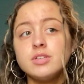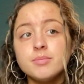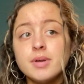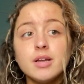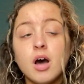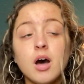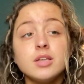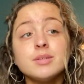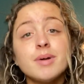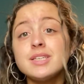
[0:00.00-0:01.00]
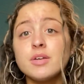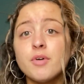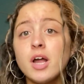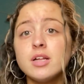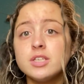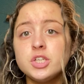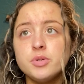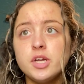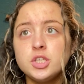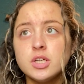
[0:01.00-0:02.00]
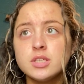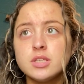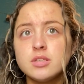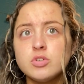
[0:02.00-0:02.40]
domestic violence situations.